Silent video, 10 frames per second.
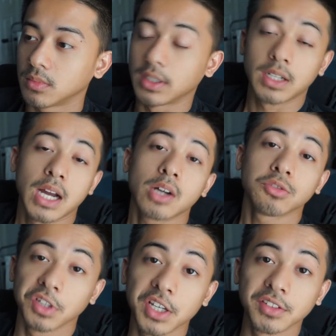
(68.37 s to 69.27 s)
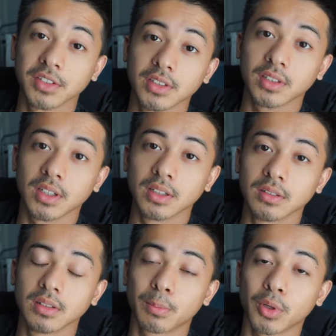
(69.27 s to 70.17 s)
Like, how lazy
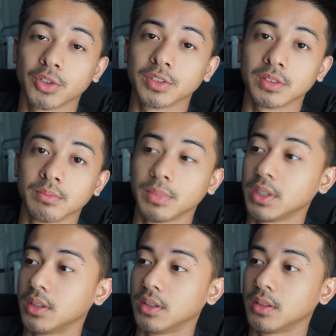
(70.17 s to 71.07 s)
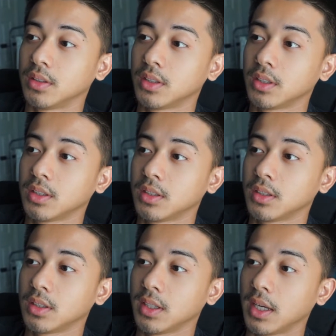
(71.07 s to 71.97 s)
can a person can be?
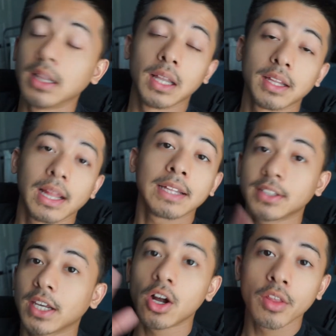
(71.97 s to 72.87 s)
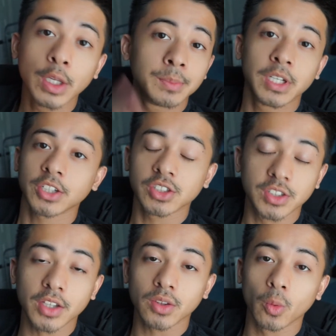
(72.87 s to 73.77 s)
And let's get all the
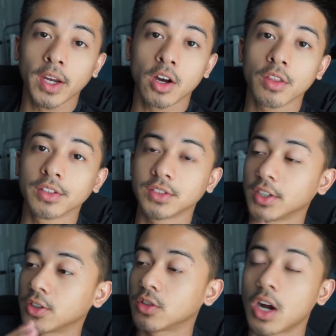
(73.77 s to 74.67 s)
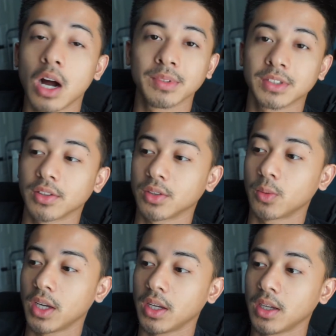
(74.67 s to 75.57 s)
objections out the way, all the cynical comments out the
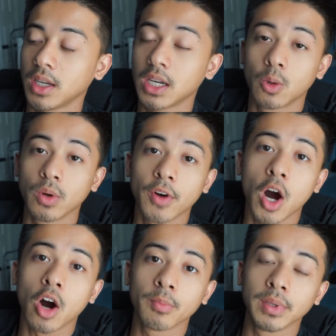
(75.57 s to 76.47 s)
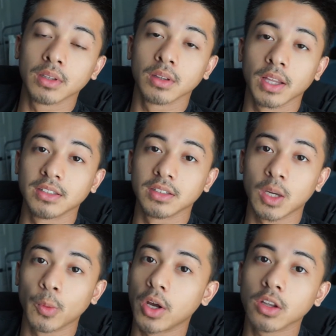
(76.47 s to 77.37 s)
way. We've all been lazy.
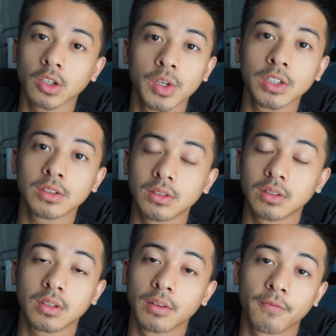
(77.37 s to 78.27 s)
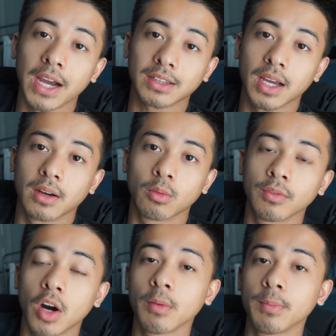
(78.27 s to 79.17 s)
Can we all agree to the fact that
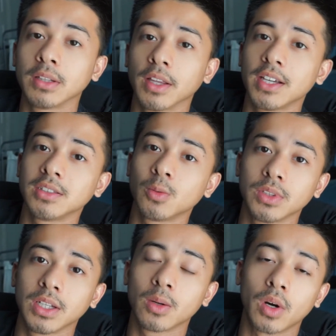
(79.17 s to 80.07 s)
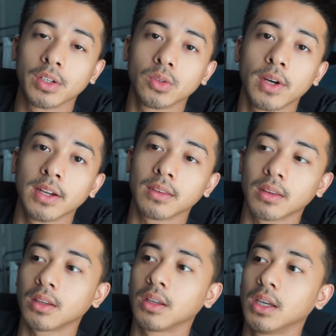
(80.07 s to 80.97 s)
we've all been lazy? We didn't want to do
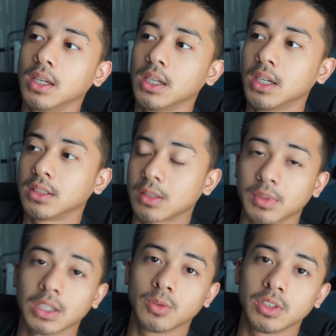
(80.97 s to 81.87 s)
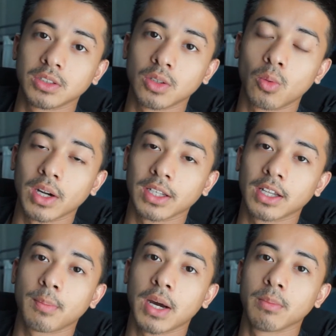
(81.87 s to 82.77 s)
anything. Sometimes we just don't want to get
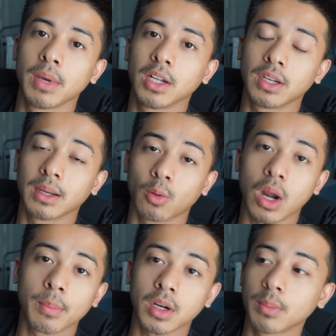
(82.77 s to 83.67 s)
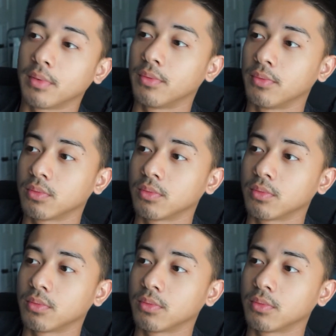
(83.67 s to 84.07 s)
up out of bed and grab a cup of